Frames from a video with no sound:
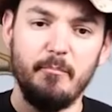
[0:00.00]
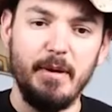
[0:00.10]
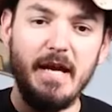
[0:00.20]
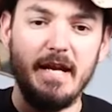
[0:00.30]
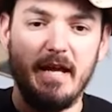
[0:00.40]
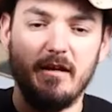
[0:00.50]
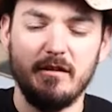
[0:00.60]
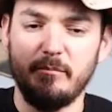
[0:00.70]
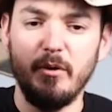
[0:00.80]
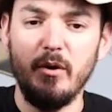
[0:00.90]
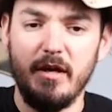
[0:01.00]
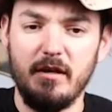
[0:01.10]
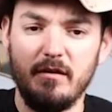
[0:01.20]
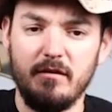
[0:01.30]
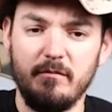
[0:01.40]
beanie,
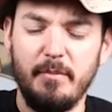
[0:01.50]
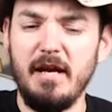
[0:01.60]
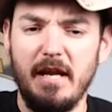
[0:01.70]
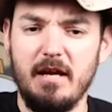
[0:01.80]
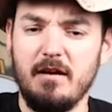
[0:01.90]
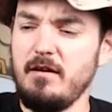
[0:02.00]
boonie, beanie.